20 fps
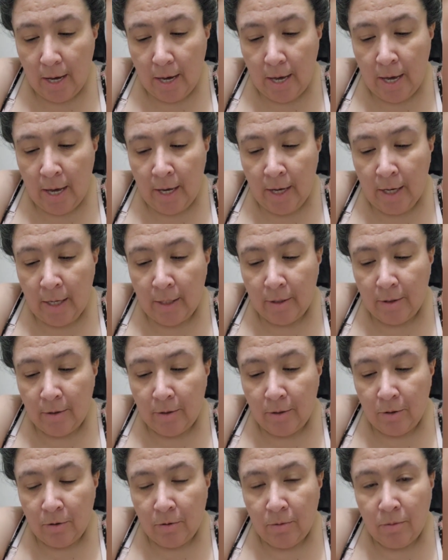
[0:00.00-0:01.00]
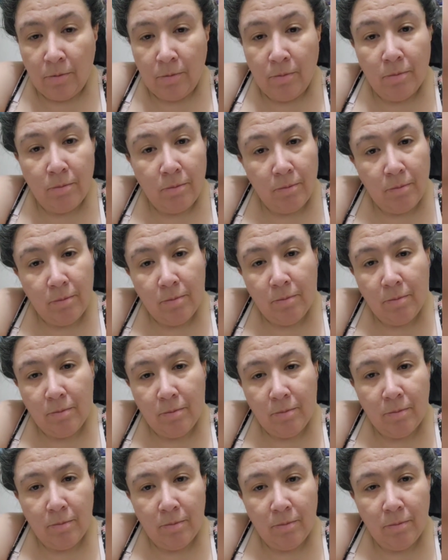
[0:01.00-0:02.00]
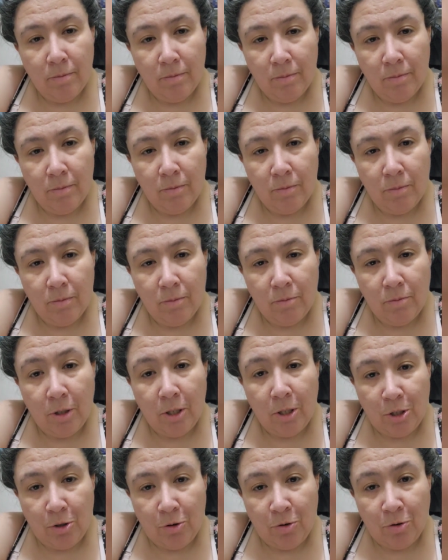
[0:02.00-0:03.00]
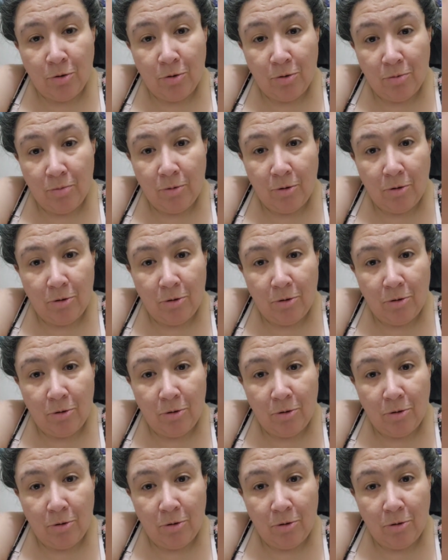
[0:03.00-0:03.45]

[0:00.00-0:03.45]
And so like Cheryl